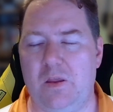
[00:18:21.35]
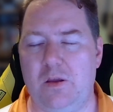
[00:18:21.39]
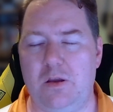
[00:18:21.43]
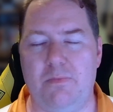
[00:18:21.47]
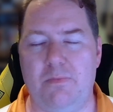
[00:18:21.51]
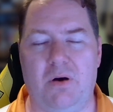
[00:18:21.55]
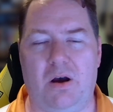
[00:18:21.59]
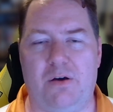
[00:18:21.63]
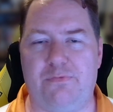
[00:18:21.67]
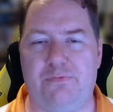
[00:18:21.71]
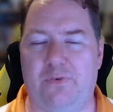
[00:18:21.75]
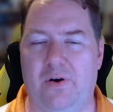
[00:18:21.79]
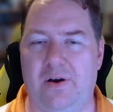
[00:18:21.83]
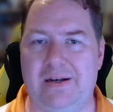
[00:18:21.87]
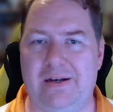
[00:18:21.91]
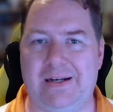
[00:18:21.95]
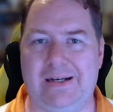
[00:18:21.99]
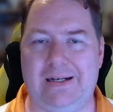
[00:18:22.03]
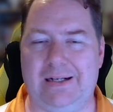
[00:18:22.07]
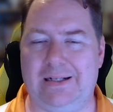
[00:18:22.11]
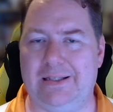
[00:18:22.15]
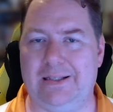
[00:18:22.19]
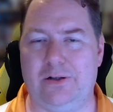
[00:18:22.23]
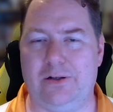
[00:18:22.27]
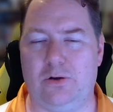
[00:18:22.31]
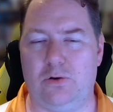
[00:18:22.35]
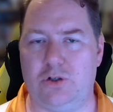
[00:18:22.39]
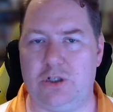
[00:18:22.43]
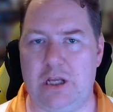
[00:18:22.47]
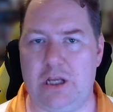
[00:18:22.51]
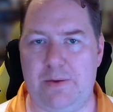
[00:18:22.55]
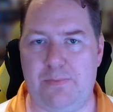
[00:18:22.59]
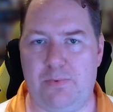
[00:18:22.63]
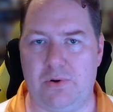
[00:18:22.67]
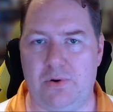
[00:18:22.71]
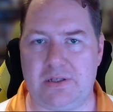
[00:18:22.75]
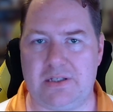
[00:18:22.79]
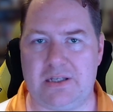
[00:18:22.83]
You might find it a little
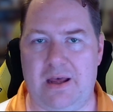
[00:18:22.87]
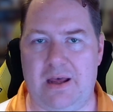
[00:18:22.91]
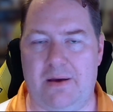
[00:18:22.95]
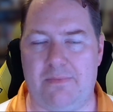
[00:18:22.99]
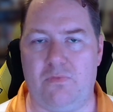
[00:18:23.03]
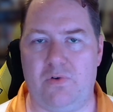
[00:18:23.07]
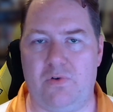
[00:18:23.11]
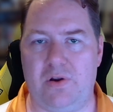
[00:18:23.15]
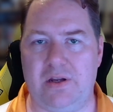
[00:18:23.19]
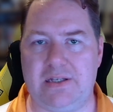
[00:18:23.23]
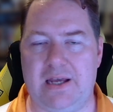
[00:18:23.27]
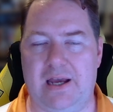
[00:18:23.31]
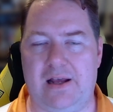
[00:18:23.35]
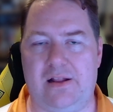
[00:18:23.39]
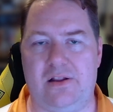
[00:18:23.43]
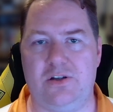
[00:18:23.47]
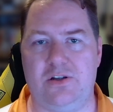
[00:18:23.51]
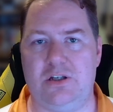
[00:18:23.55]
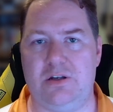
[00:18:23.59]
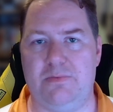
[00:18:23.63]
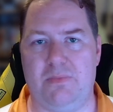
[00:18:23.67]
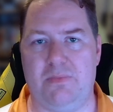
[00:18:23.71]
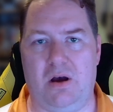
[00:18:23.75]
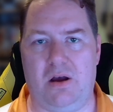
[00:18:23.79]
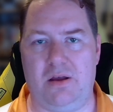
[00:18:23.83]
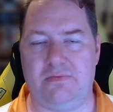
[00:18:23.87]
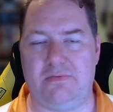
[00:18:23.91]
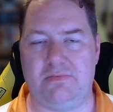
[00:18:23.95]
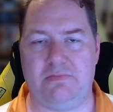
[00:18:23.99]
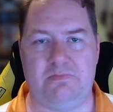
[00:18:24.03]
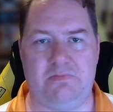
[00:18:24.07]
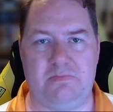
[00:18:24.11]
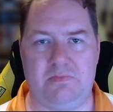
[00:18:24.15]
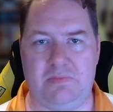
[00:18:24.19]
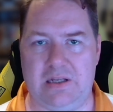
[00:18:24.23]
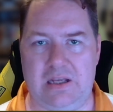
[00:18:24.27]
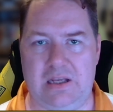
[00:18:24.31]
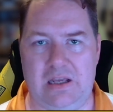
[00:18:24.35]
cheaper at some retailers. You might
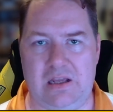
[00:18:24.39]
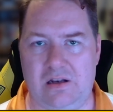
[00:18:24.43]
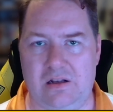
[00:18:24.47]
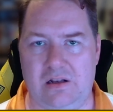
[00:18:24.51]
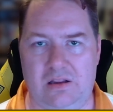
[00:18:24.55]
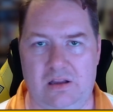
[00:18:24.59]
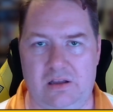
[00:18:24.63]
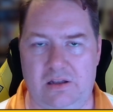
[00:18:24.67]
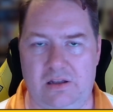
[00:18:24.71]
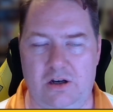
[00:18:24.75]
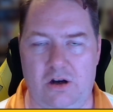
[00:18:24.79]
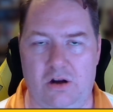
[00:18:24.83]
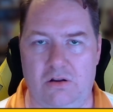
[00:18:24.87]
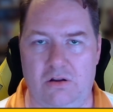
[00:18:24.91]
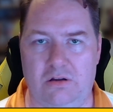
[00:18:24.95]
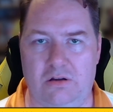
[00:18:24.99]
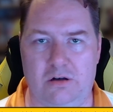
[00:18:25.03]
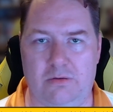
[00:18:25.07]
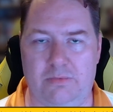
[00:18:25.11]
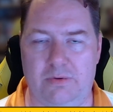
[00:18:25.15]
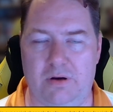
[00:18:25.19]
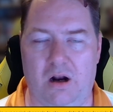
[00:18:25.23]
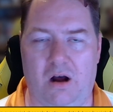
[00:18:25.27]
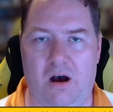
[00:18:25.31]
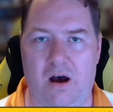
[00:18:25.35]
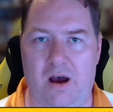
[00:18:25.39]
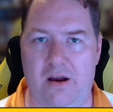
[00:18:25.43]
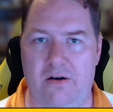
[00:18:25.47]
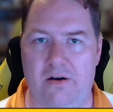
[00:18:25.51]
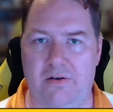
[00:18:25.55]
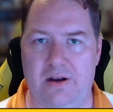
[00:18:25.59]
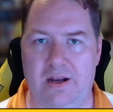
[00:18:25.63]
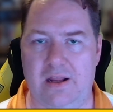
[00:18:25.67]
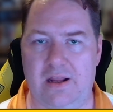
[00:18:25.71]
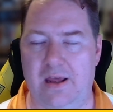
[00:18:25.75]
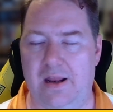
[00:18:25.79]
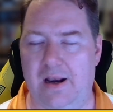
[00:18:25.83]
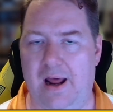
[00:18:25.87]
see it, a little bit
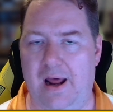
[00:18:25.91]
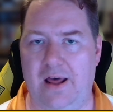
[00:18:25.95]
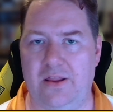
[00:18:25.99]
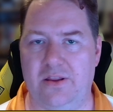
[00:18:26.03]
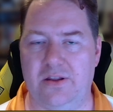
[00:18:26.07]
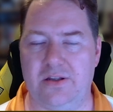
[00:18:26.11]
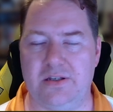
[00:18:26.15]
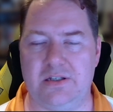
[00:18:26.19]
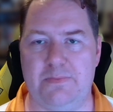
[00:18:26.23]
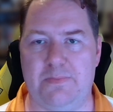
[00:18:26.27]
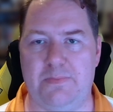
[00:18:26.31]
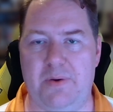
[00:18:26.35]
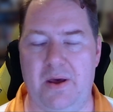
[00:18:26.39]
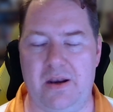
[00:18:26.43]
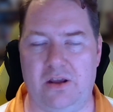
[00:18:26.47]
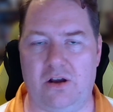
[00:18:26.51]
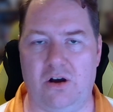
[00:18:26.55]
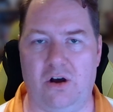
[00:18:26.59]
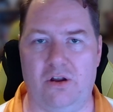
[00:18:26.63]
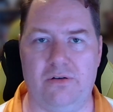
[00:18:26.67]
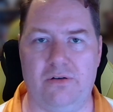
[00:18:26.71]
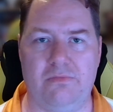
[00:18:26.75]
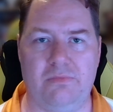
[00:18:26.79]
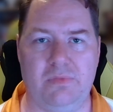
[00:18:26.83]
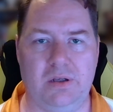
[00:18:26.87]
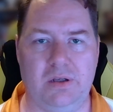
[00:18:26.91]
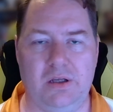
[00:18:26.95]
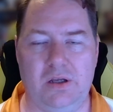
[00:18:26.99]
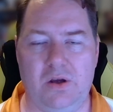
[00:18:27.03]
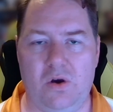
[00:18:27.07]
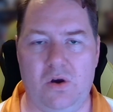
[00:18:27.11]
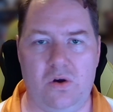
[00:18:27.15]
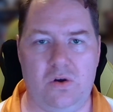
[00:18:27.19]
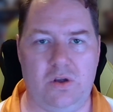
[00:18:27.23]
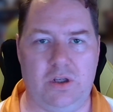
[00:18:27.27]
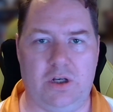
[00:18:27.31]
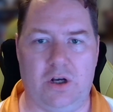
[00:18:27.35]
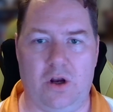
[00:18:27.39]
higher at others, depending on,
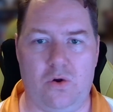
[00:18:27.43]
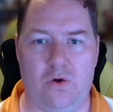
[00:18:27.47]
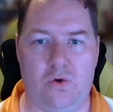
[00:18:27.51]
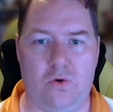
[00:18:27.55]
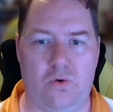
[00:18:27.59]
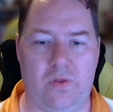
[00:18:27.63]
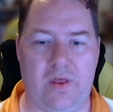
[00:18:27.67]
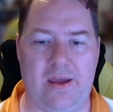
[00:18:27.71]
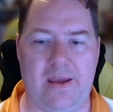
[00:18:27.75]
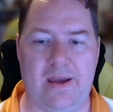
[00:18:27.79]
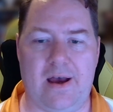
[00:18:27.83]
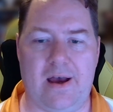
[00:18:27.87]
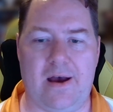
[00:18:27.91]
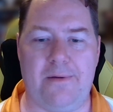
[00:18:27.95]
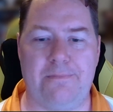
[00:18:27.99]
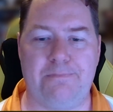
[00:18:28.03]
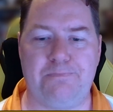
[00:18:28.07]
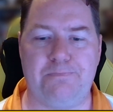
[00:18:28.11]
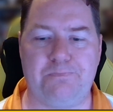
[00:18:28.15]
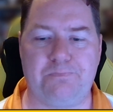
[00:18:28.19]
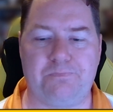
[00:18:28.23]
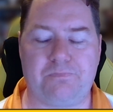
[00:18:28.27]
who they are.